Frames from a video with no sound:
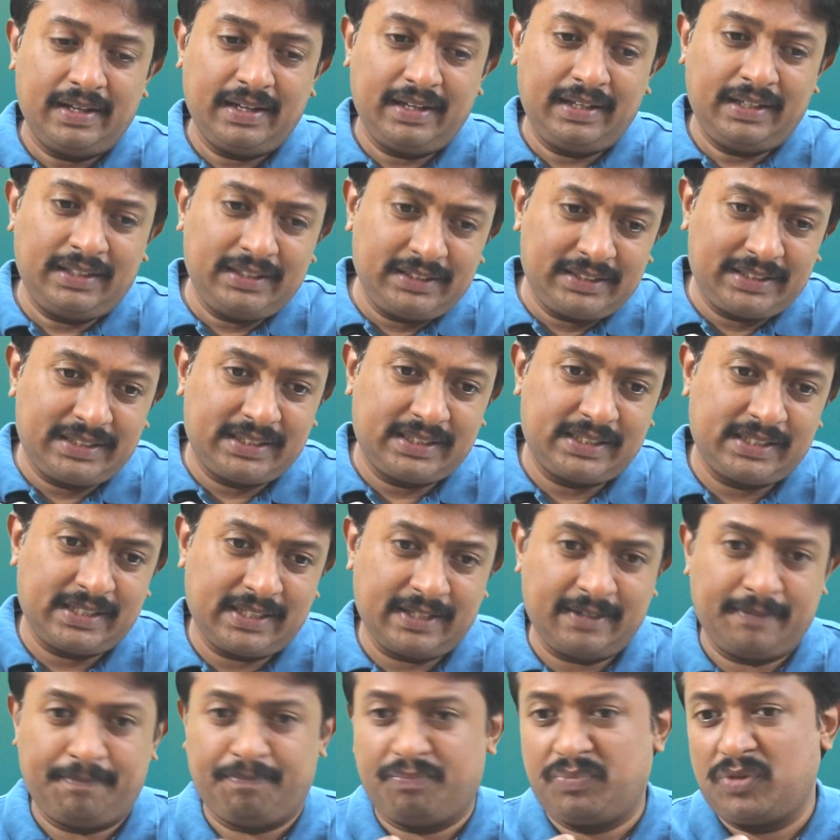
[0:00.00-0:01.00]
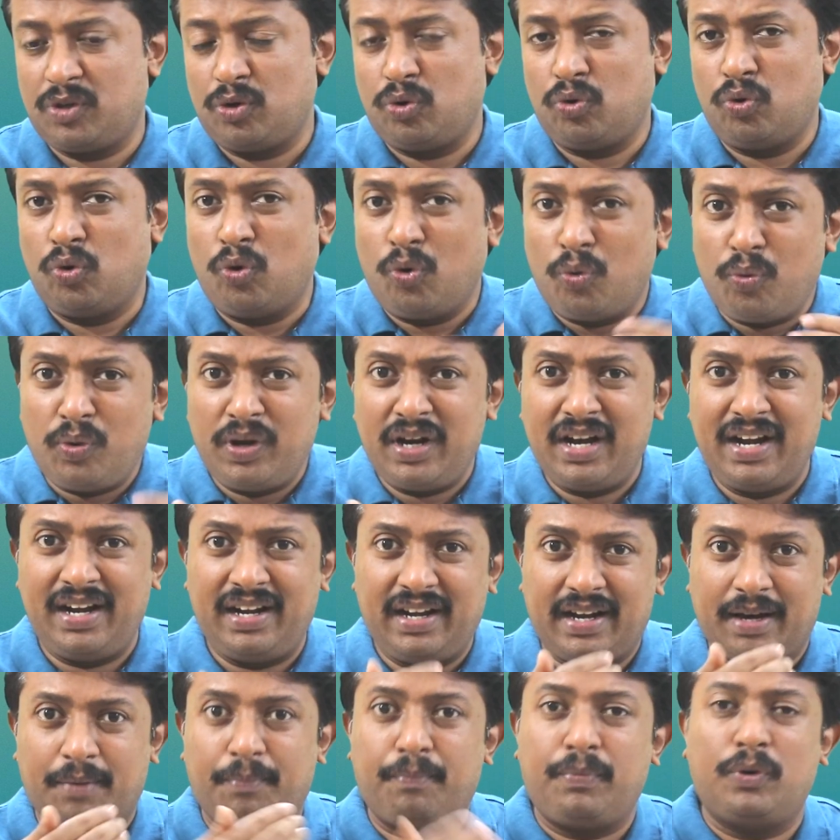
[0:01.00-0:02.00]
is over
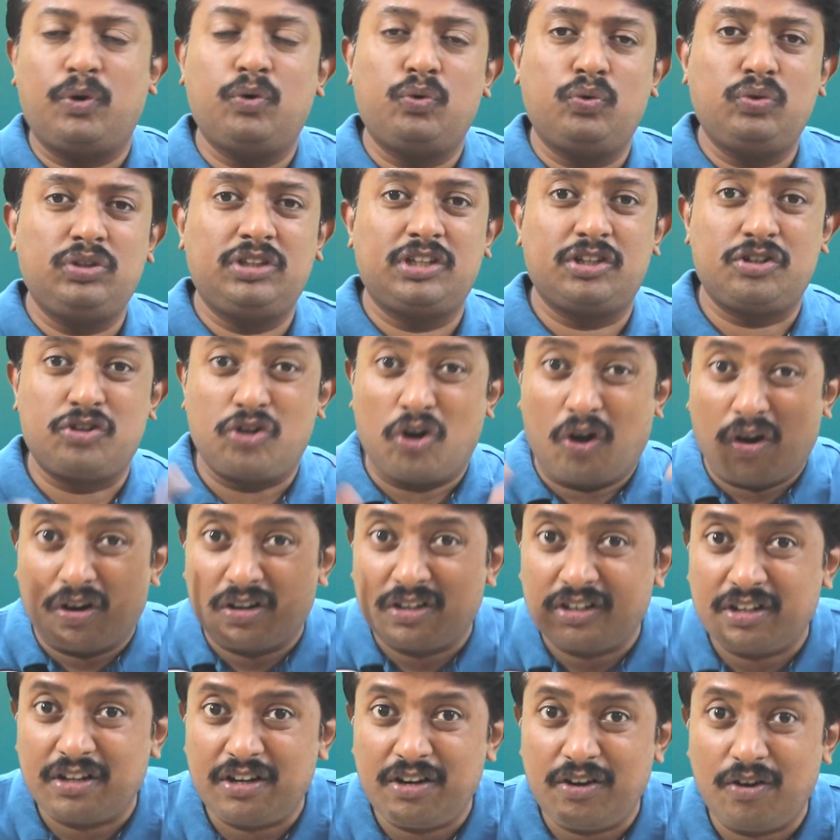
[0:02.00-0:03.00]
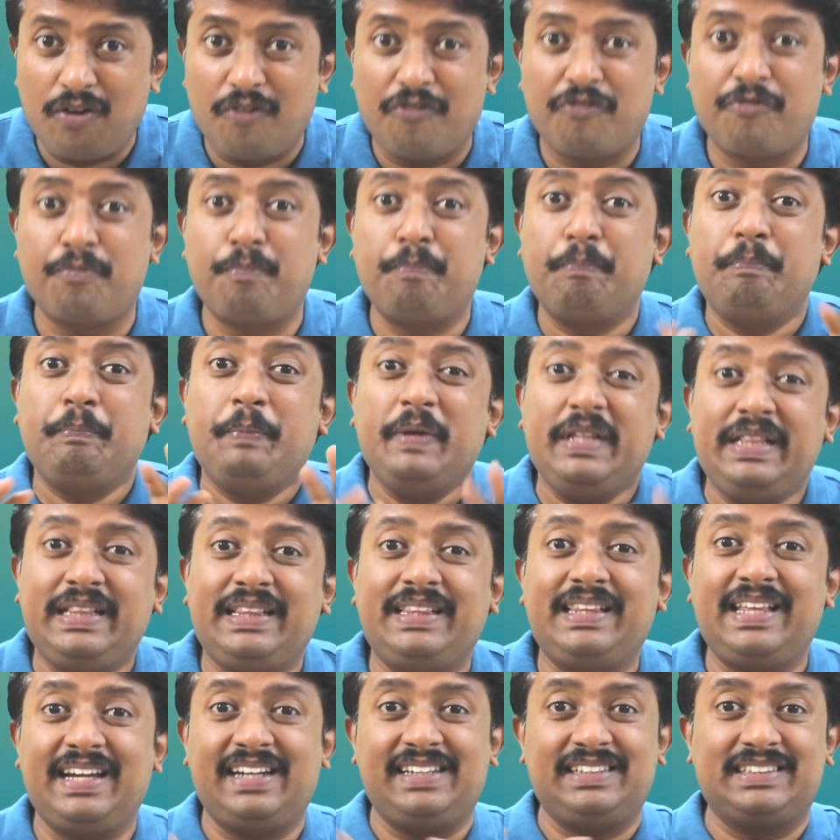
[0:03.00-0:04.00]
and above the doctrine of
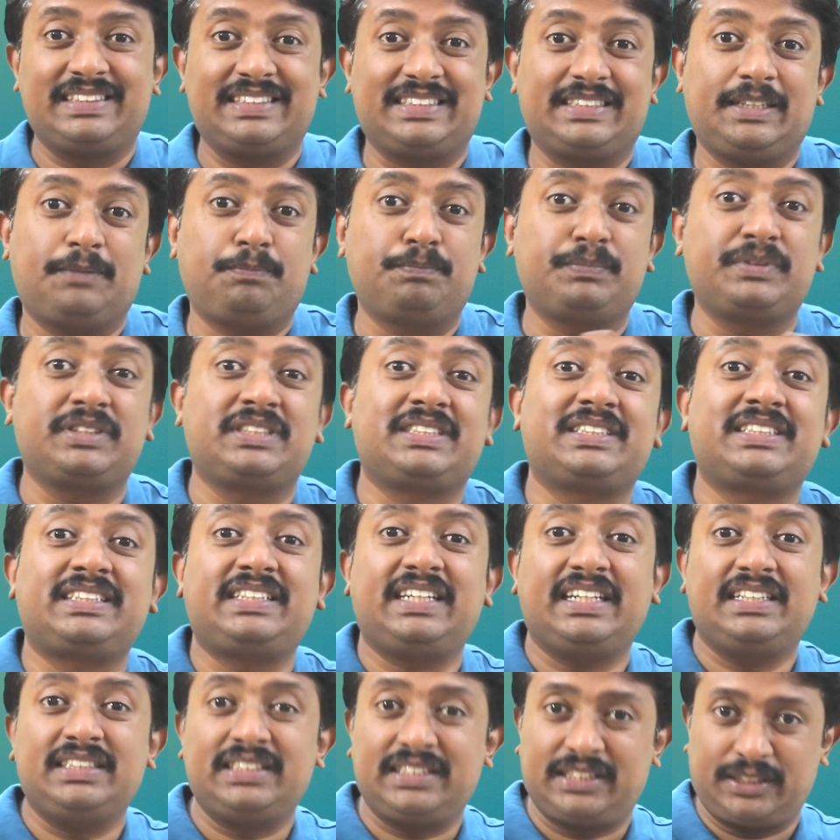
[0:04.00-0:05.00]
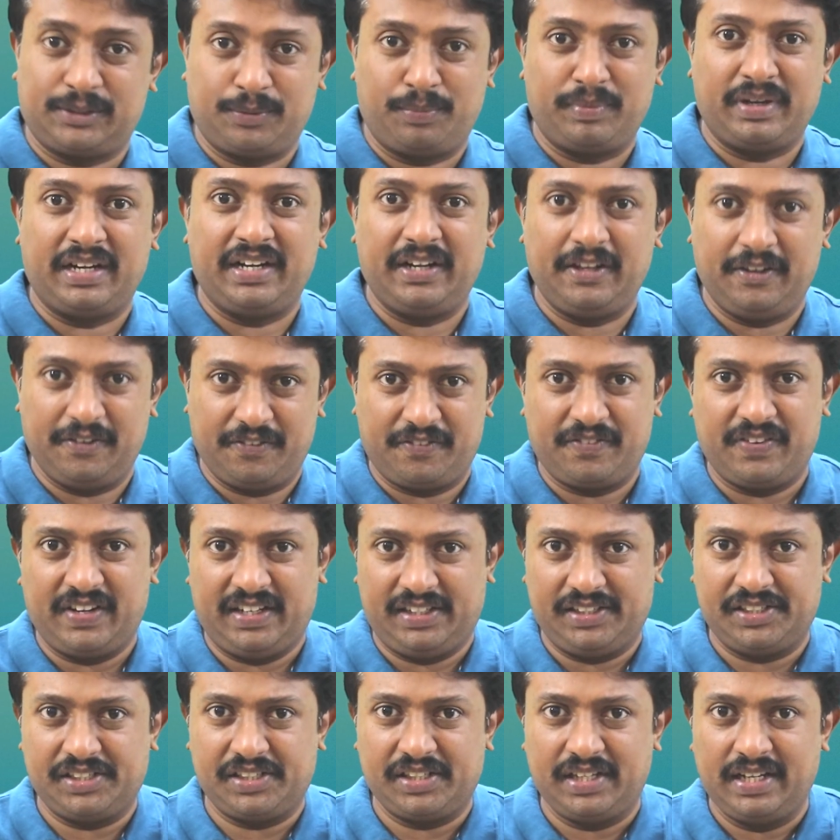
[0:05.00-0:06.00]
pith and substance, my dear
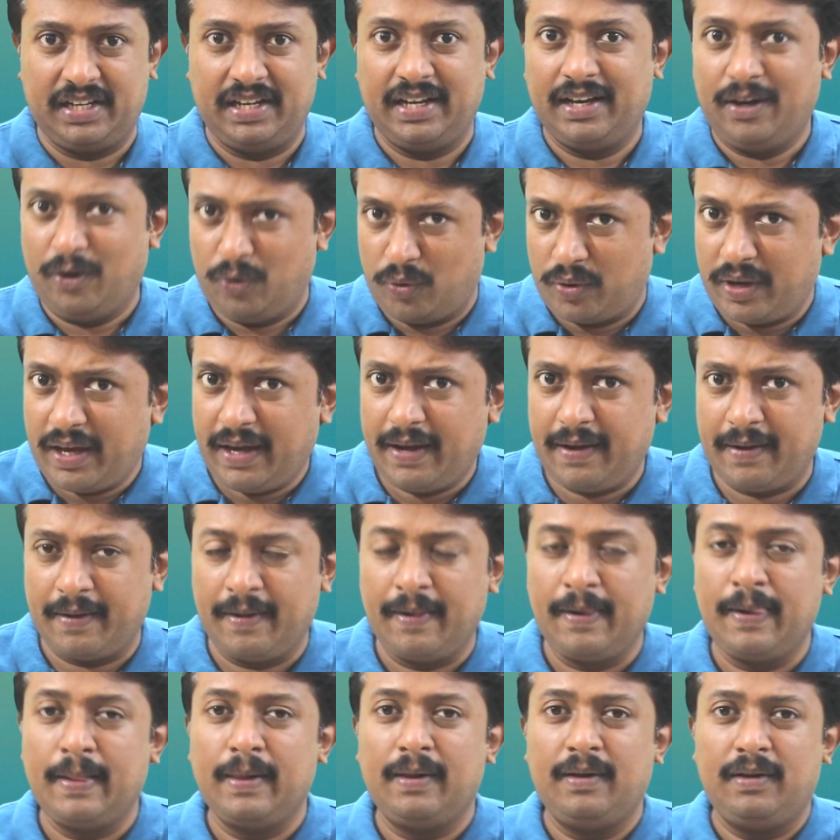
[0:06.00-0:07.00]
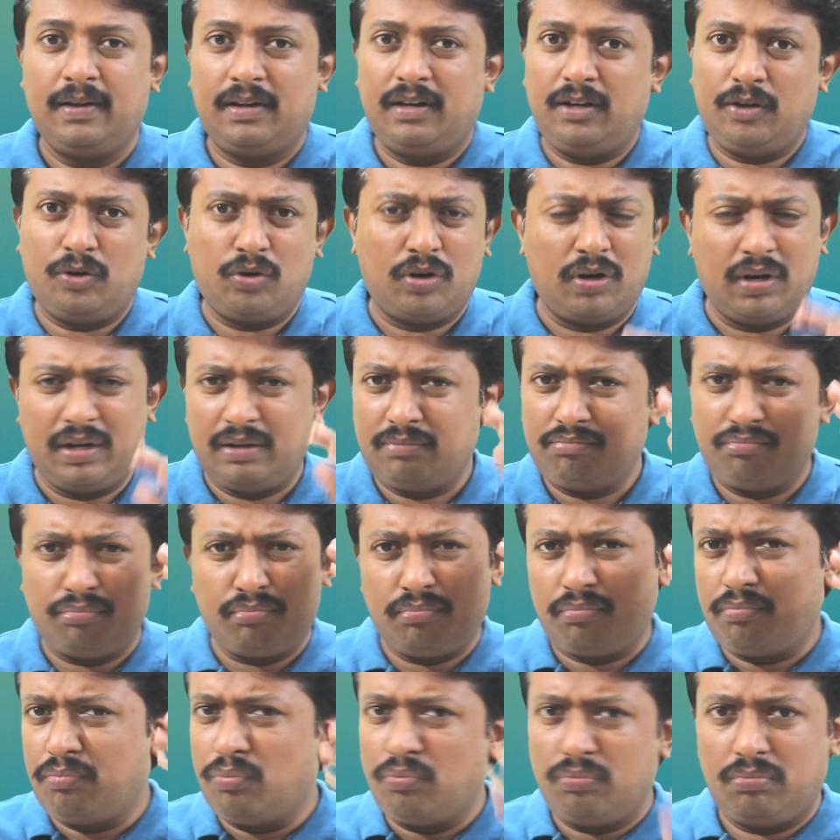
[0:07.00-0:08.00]
friends. Okay. Now,
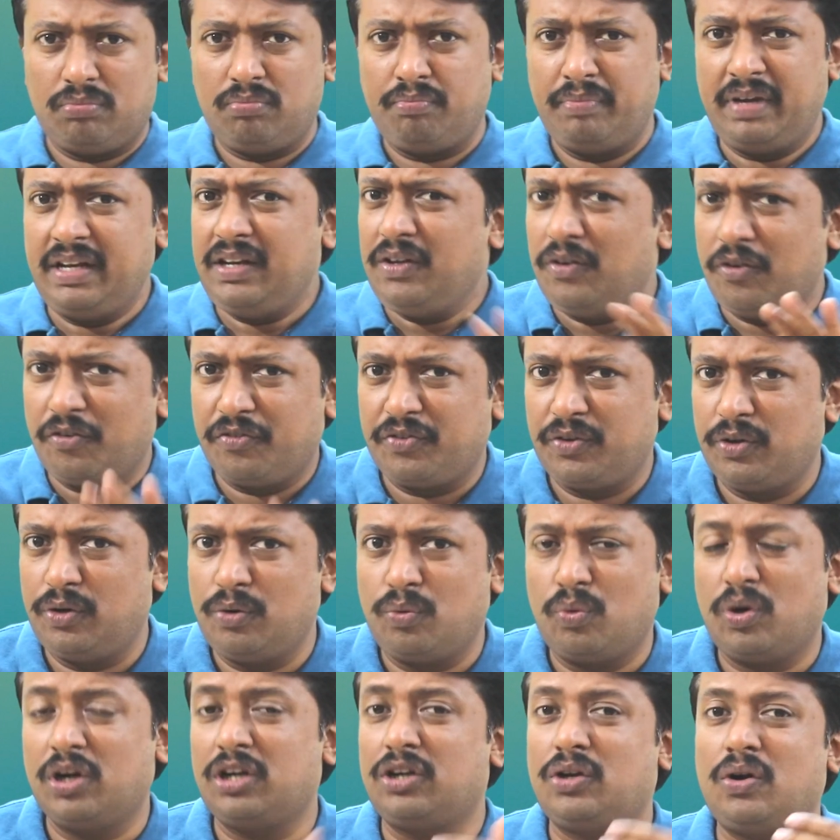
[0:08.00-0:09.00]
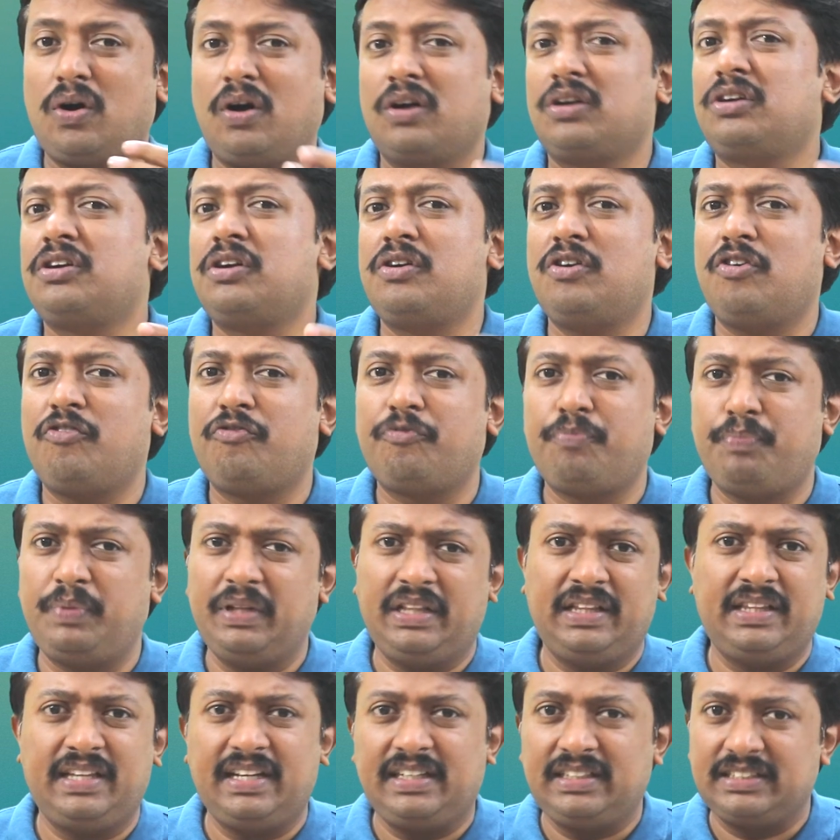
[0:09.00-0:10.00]
many of you know what doctrine of
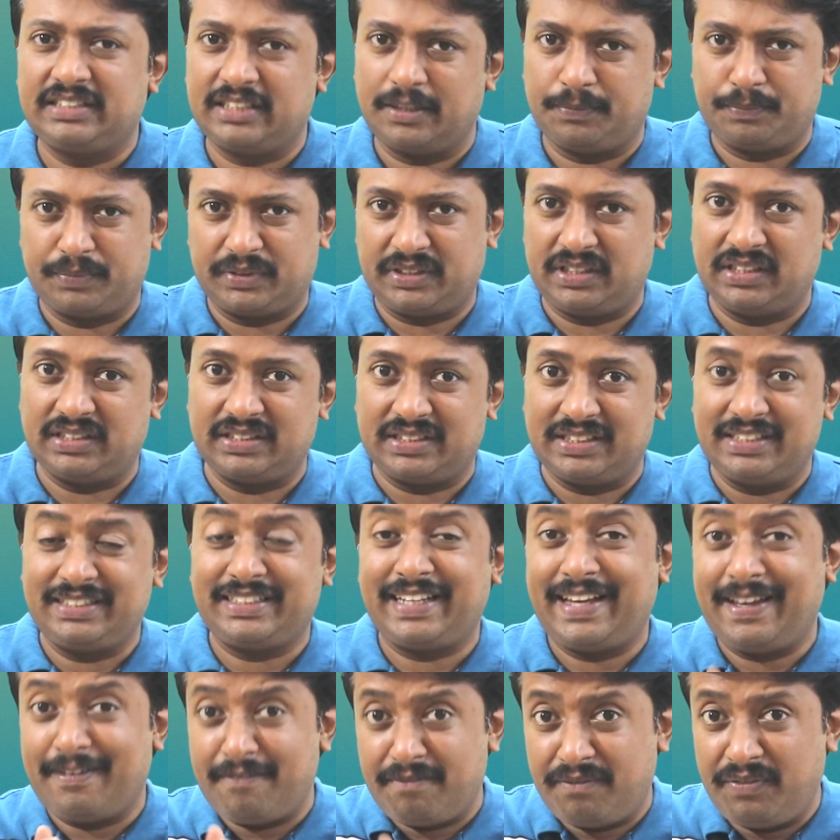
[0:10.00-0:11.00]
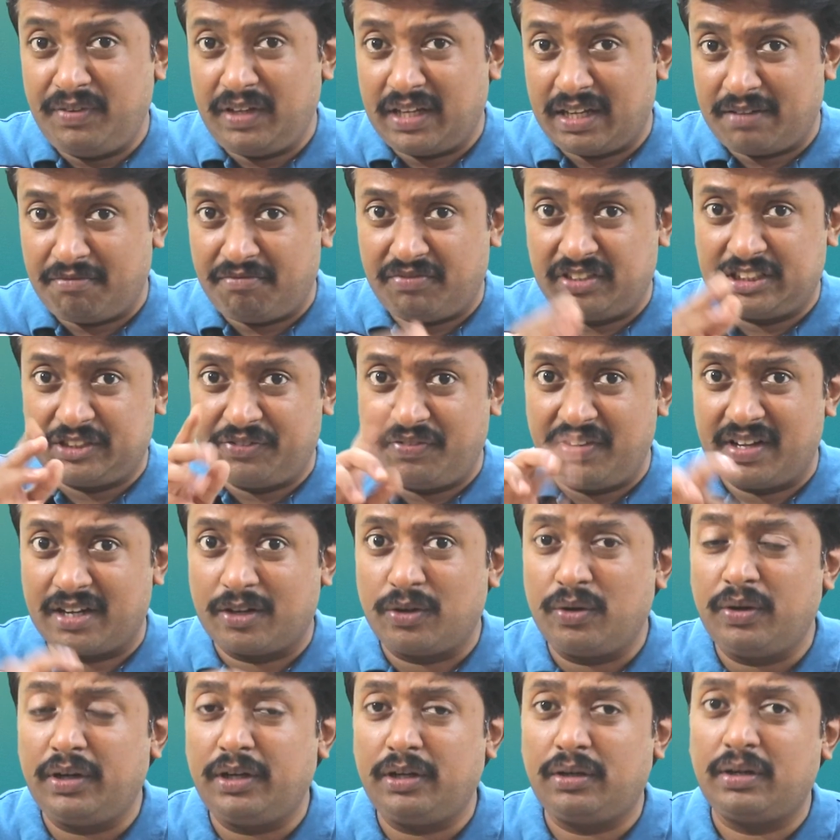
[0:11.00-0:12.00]
pith and substance is, which we are
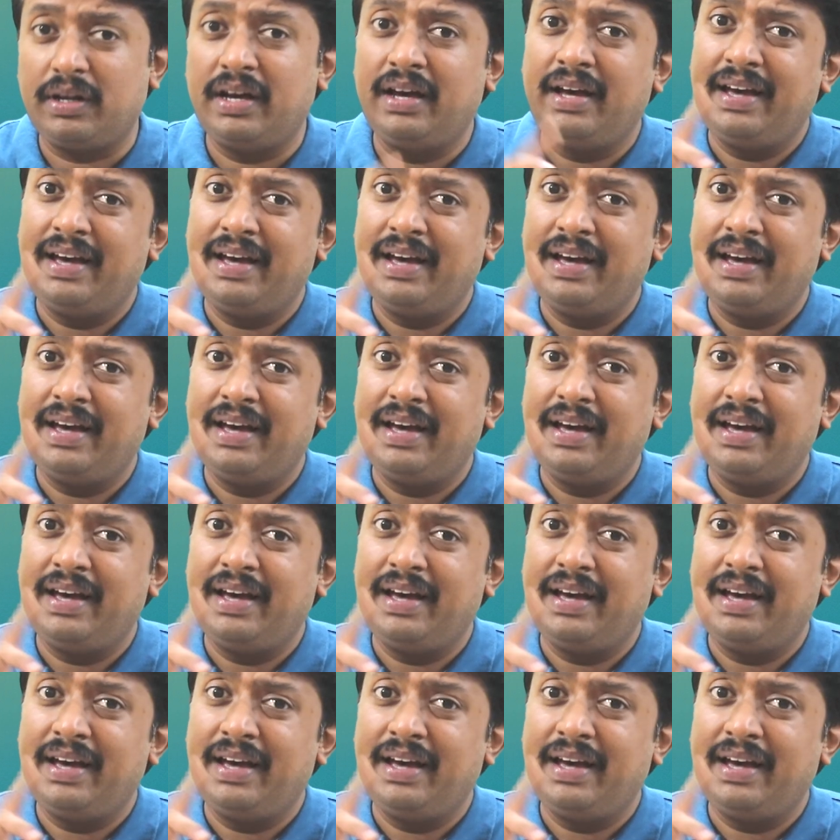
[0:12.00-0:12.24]
going